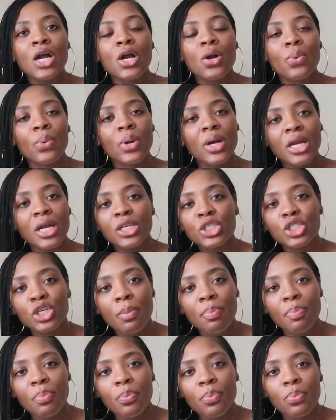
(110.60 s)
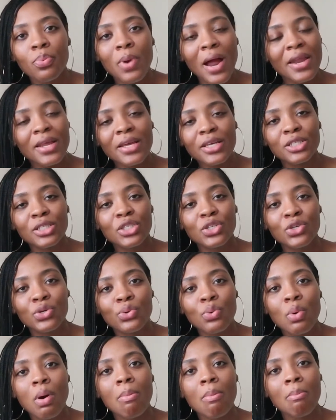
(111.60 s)
we're gonna jump right
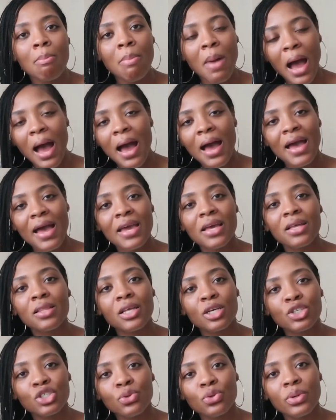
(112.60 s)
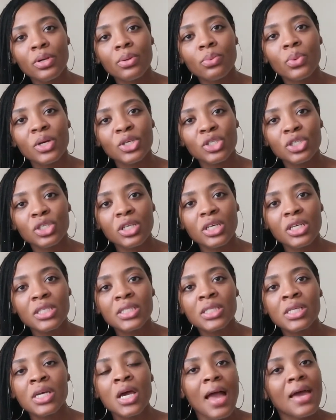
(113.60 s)
into my luxury wish
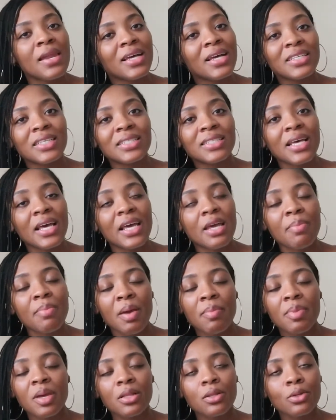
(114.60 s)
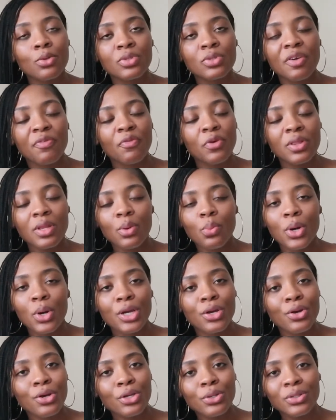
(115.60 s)
list and as i said it may be a little different than what
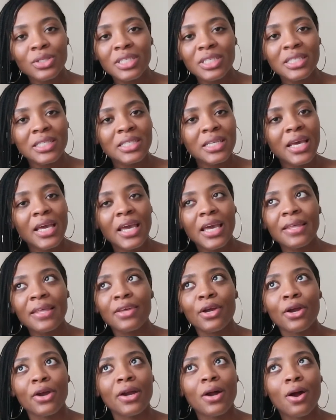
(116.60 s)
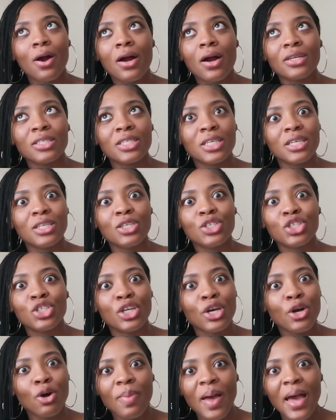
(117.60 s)
you're used to seeing there aren't any
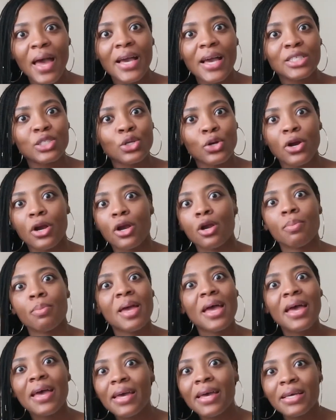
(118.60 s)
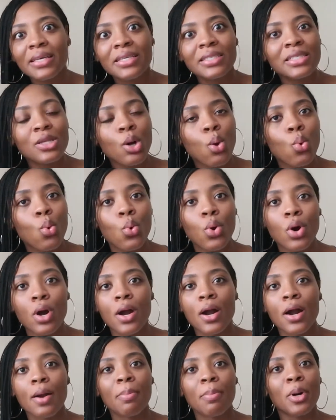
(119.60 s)
chanel bags or hermes
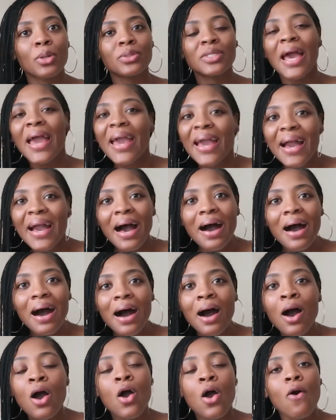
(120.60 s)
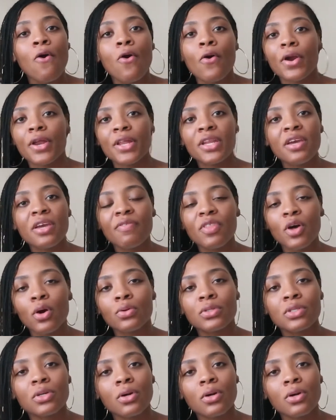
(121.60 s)
or bottega or any of those